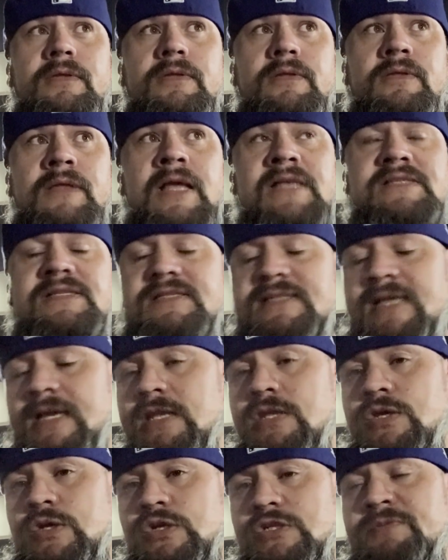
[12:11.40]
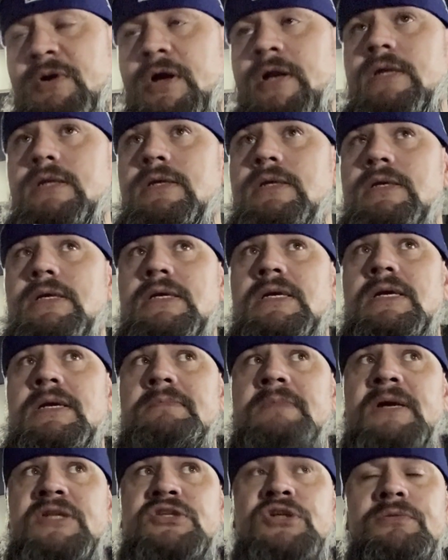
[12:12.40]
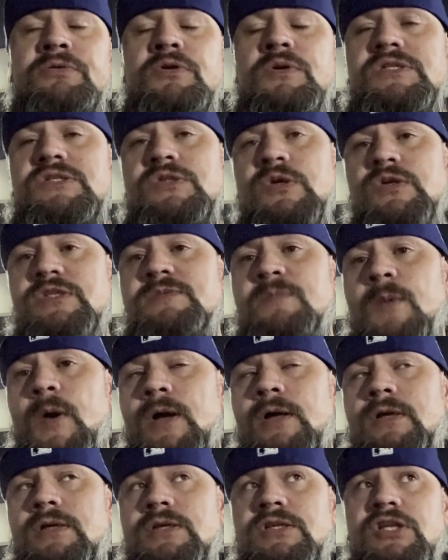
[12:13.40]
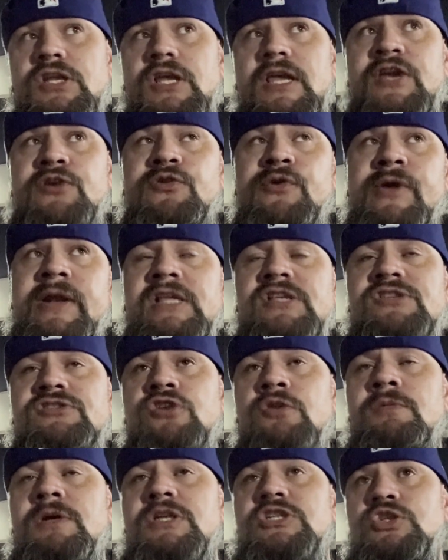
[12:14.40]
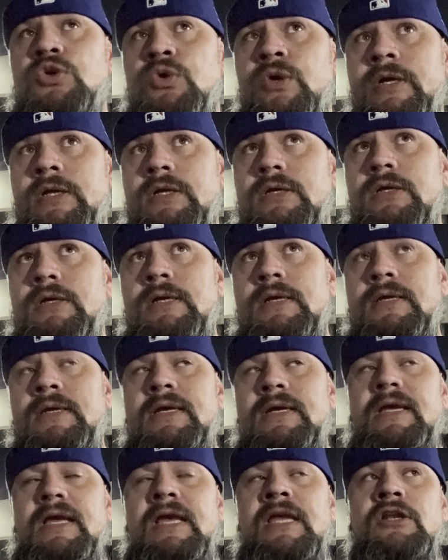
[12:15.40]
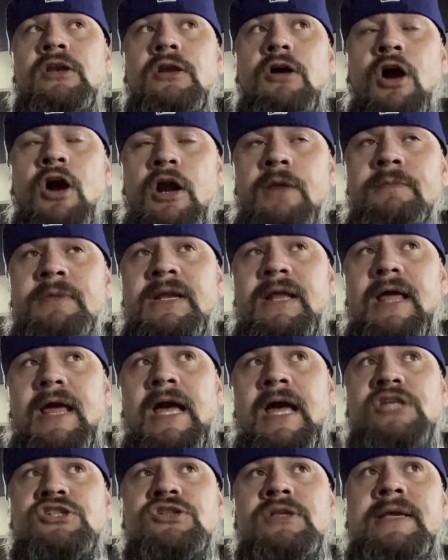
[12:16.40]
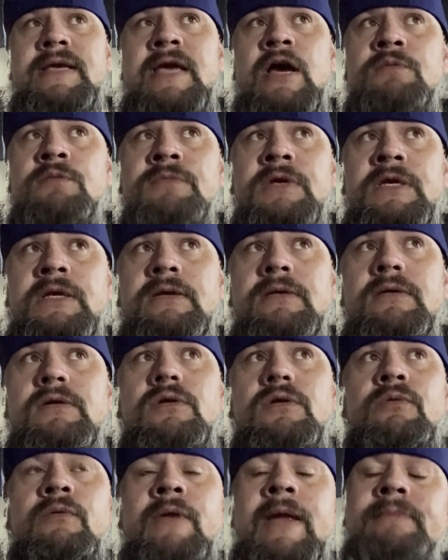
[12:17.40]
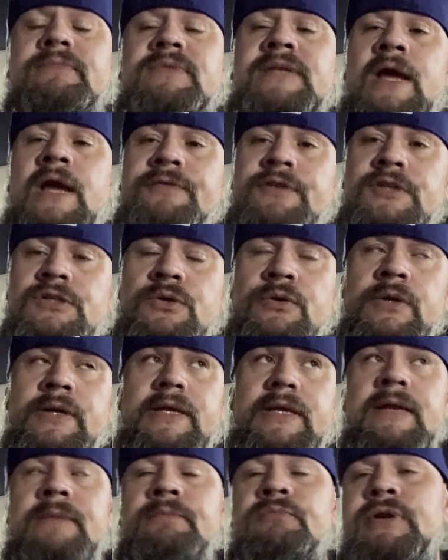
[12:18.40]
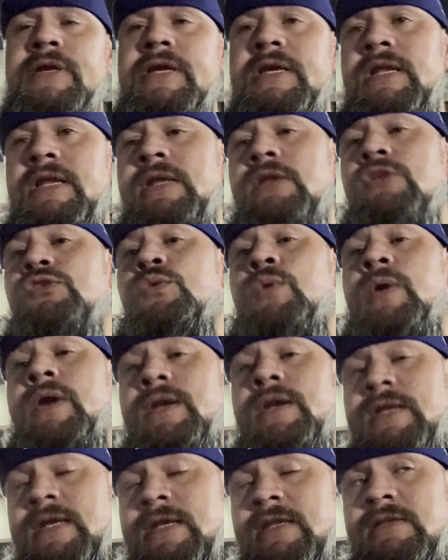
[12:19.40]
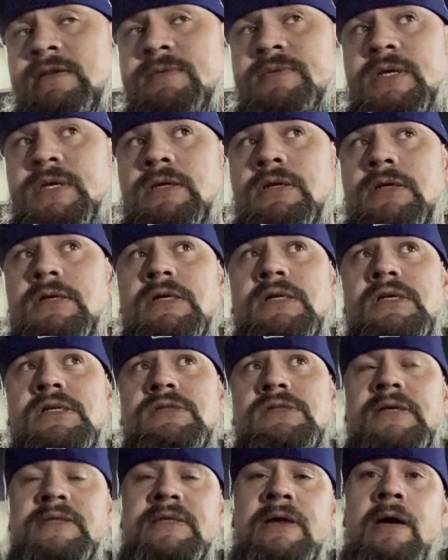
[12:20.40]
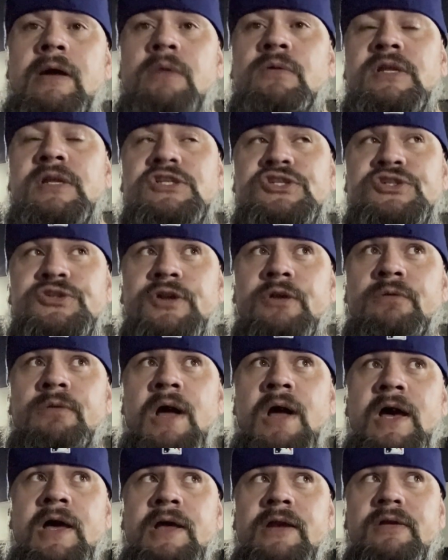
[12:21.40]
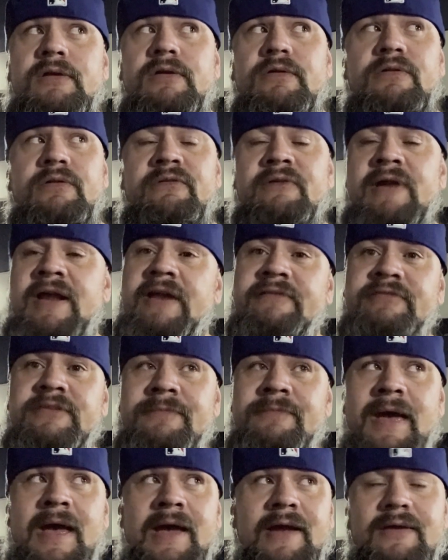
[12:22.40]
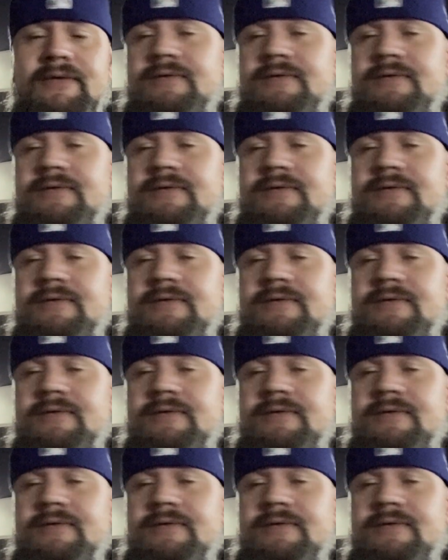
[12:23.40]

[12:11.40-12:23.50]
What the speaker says: That's the second huge part. My turbo was so small, it created so much torque, and Armin actually helped me ramp down the torque and bring it in to where it needed to be. So I thought I wouldn't shoot a rod right off the back,